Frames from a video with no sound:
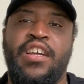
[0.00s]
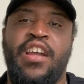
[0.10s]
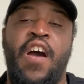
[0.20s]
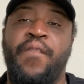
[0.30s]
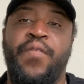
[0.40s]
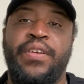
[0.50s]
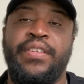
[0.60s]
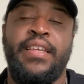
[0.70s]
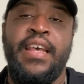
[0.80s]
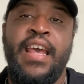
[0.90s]

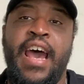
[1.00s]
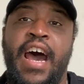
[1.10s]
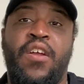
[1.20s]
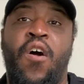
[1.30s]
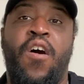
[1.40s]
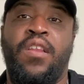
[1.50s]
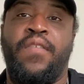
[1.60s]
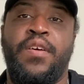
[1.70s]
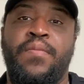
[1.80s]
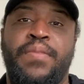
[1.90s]
conference out of all
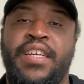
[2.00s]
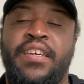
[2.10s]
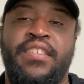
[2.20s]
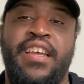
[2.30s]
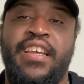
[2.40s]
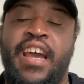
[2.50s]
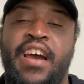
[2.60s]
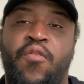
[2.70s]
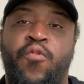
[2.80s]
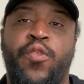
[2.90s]
of them because they
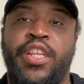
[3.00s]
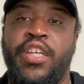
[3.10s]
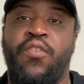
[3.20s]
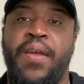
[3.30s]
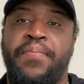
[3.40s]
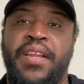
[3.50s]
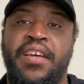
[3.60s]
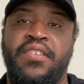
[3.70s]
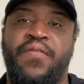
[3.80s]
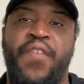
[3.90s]
got really great players,